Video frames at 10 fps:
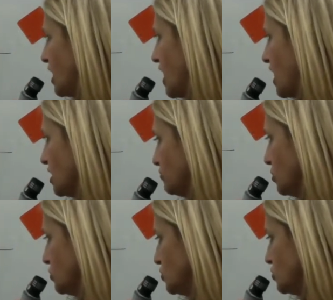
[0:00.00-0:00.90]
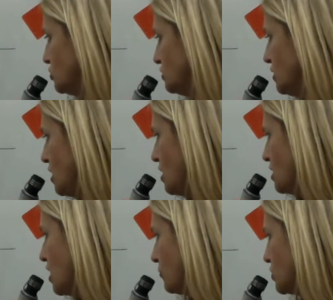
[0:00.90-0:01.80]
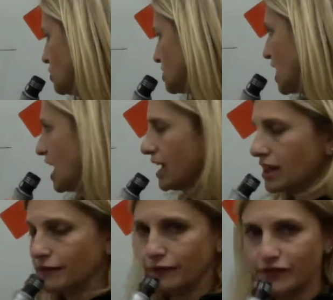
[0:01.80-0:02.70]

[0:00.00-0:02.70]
I add up those two numbers, I get